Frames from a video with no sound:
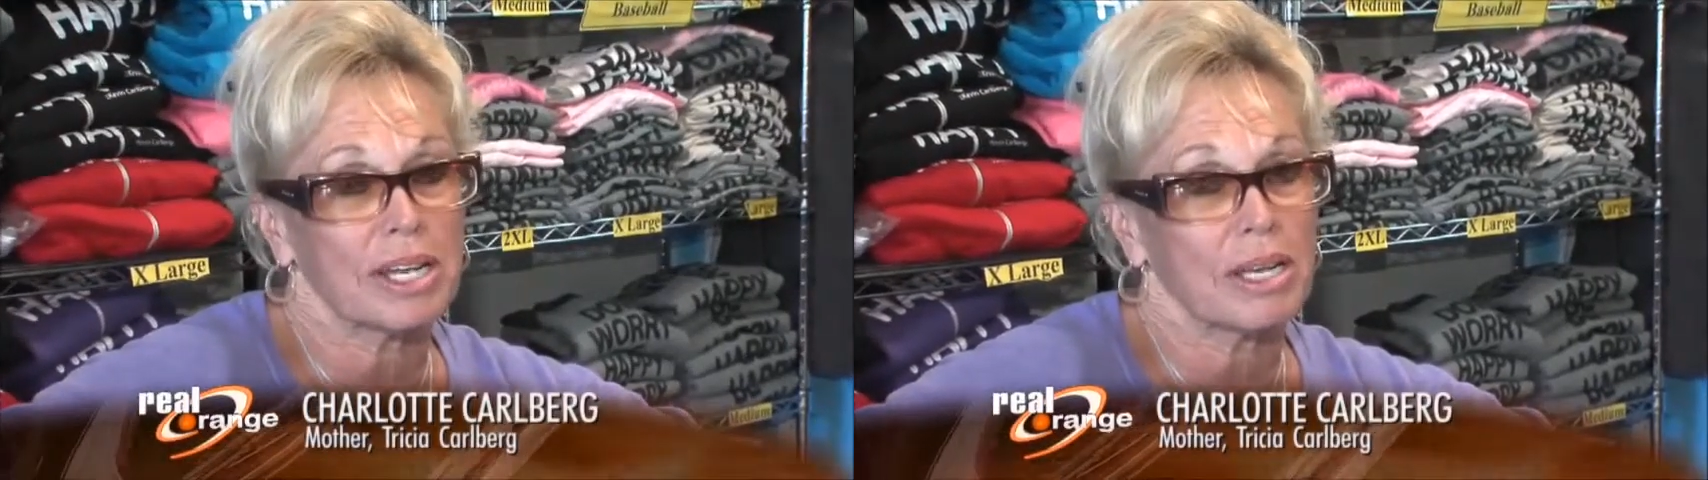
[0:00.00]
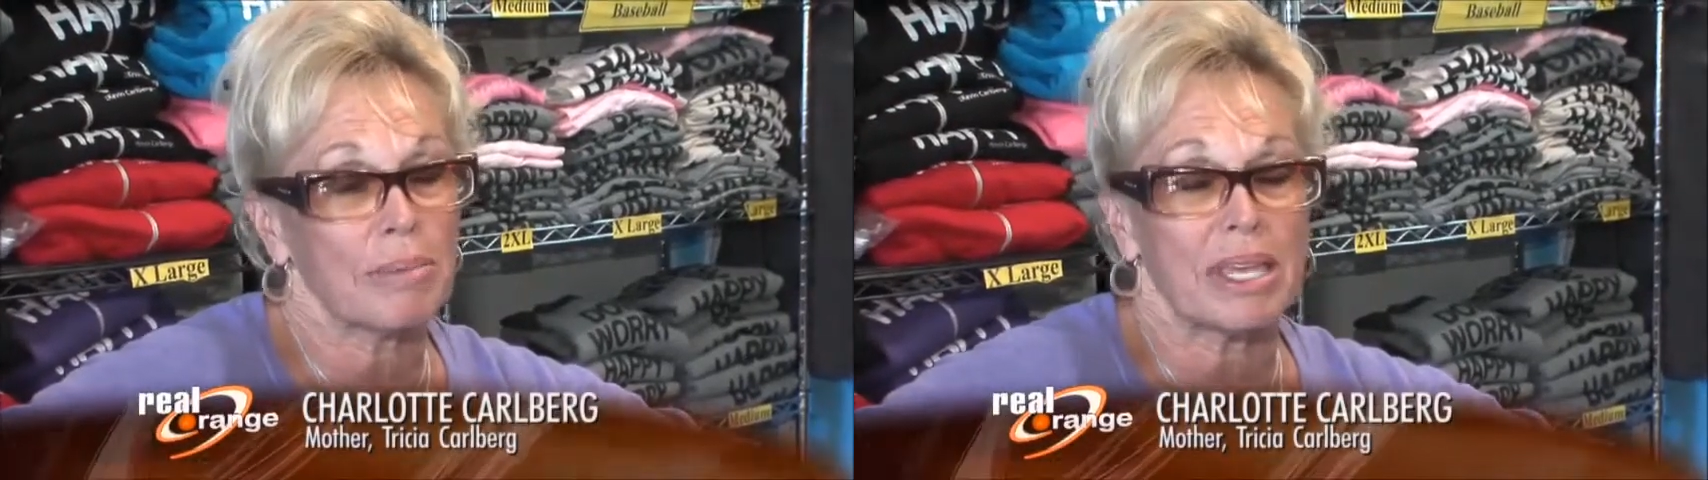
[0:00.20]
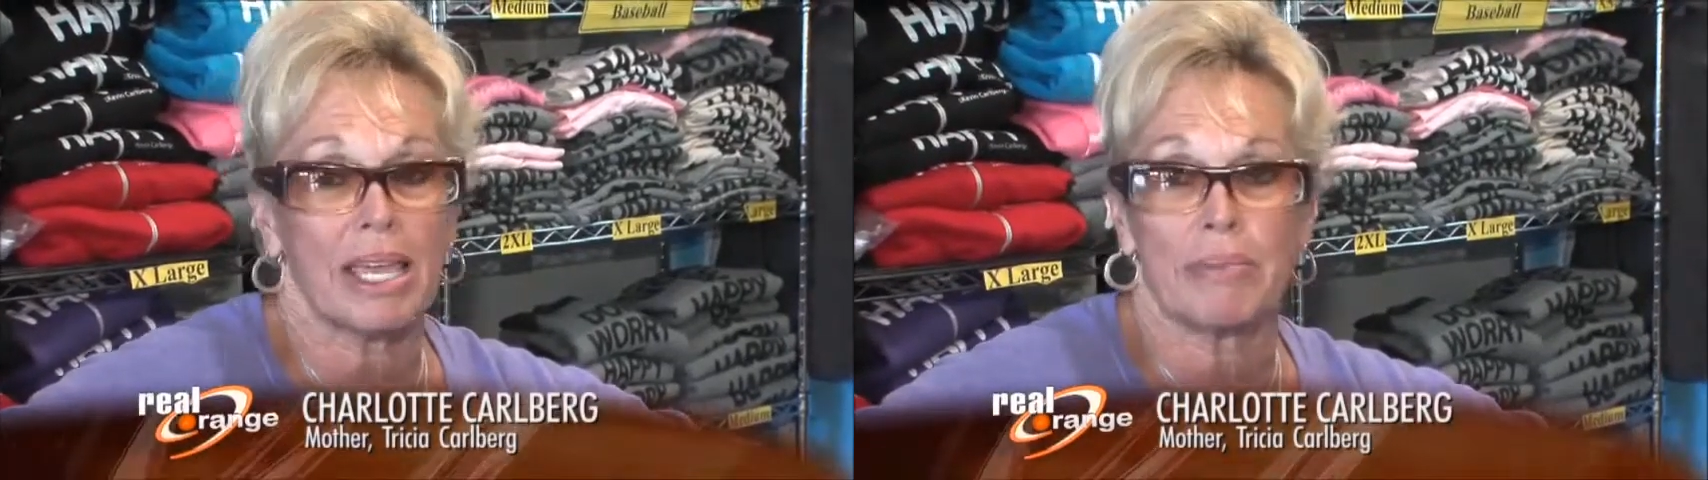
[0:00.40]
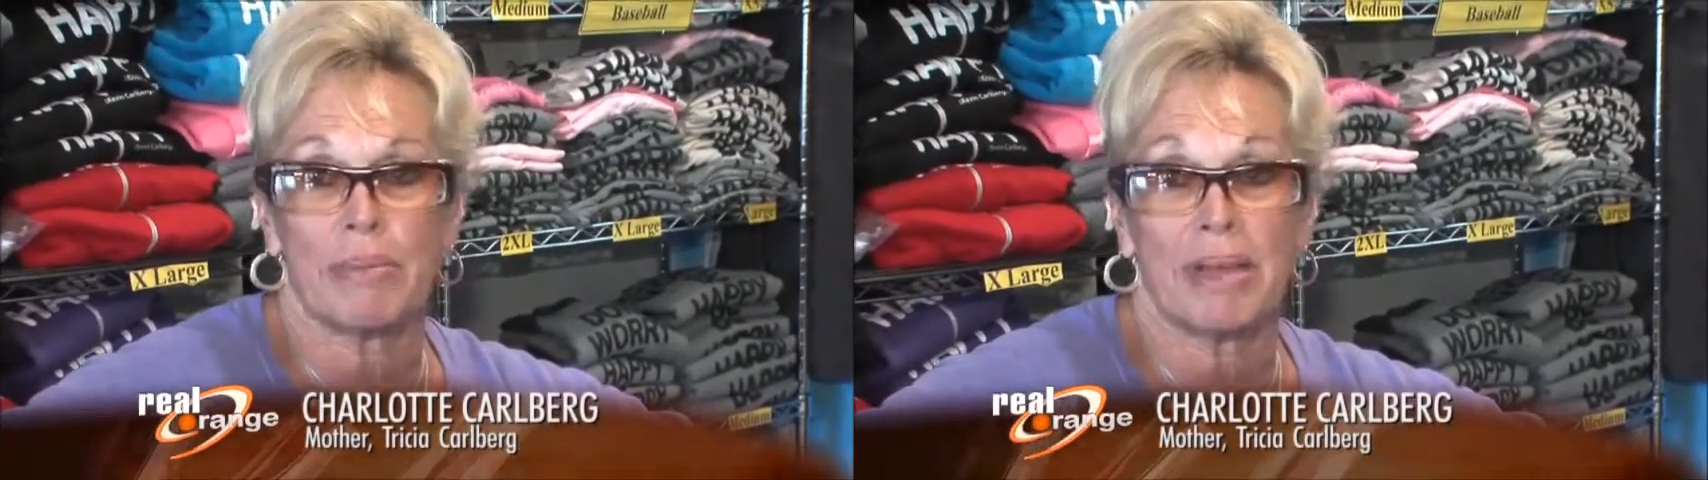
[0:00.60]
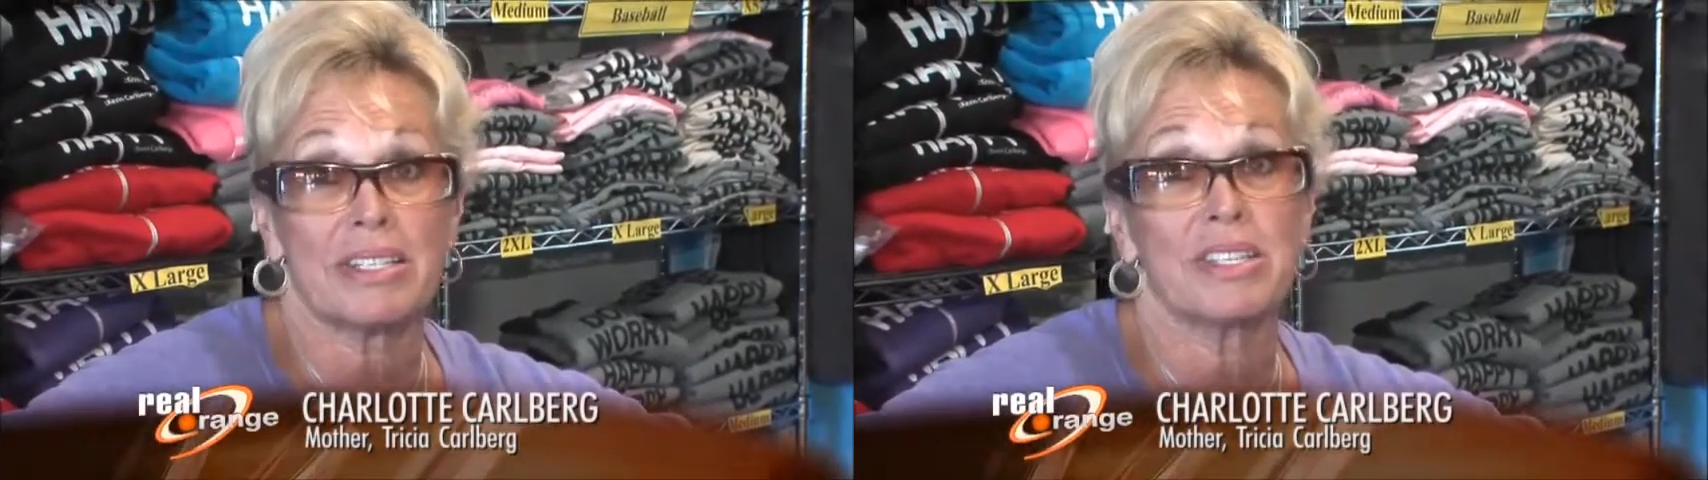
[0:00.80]
and it became a
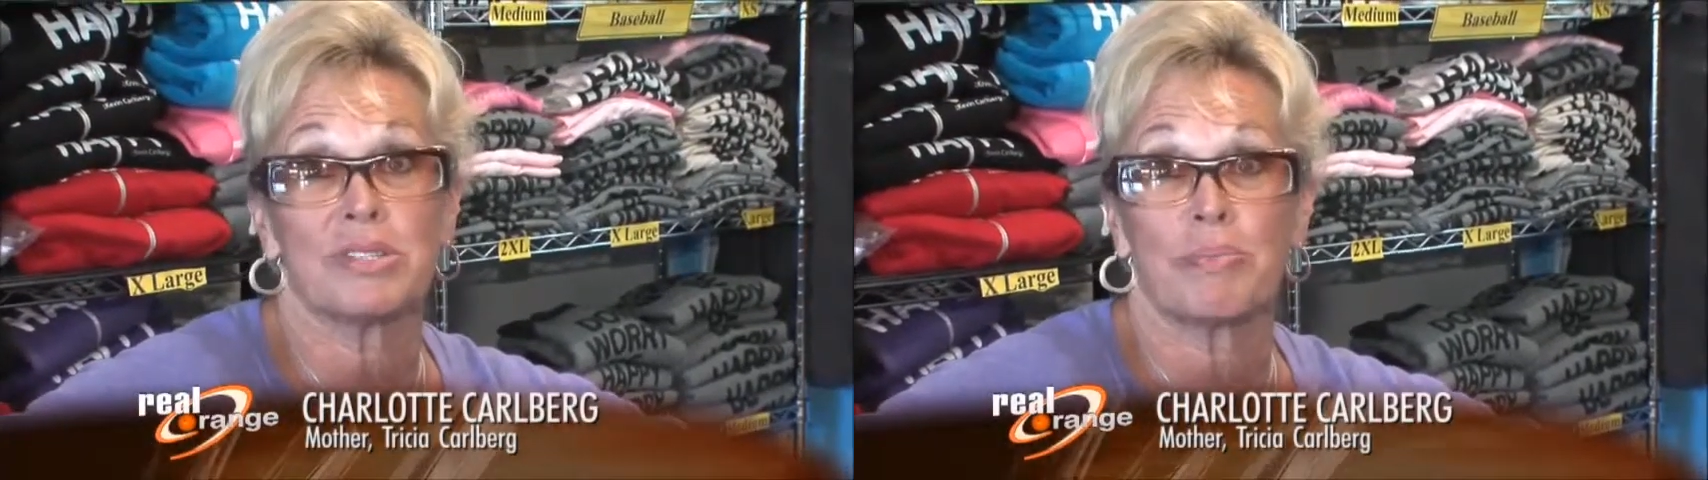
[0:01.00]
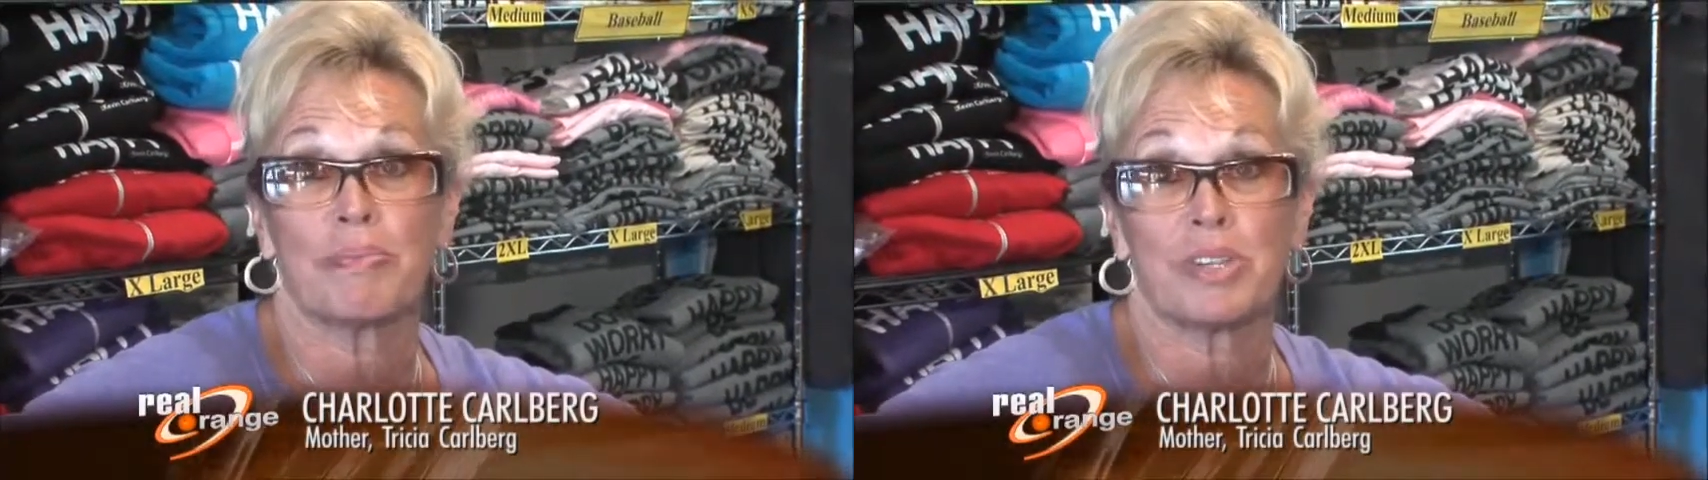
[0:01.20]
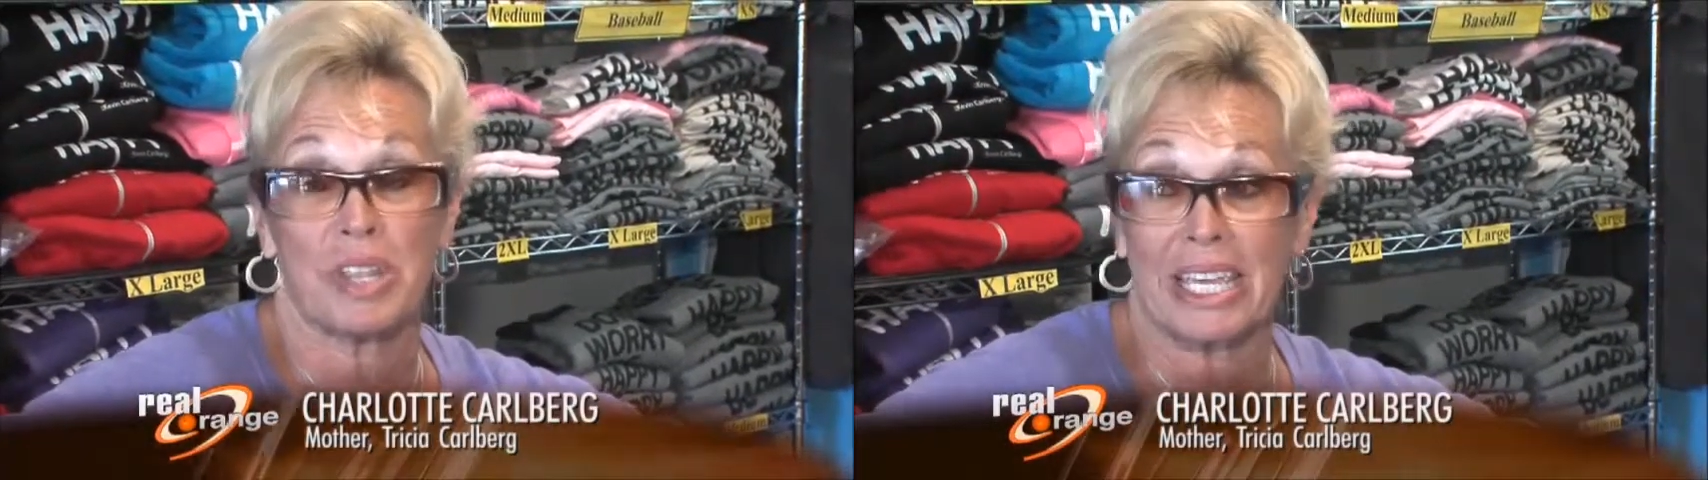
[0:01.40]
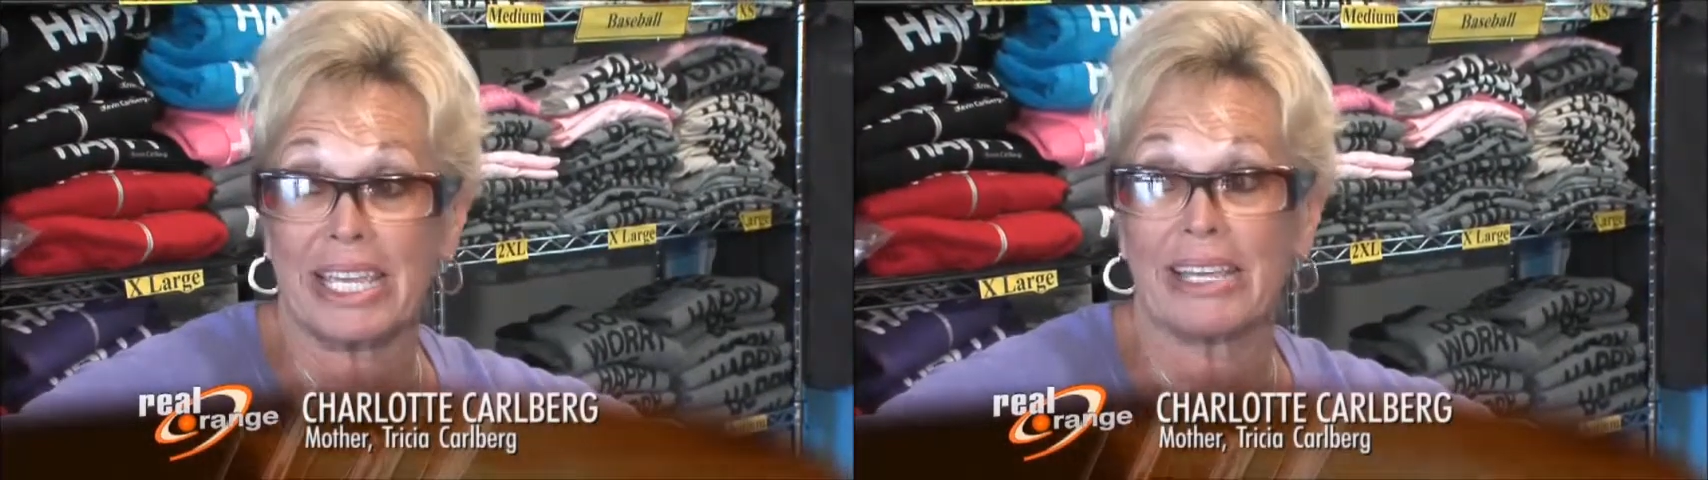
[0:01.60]
message to the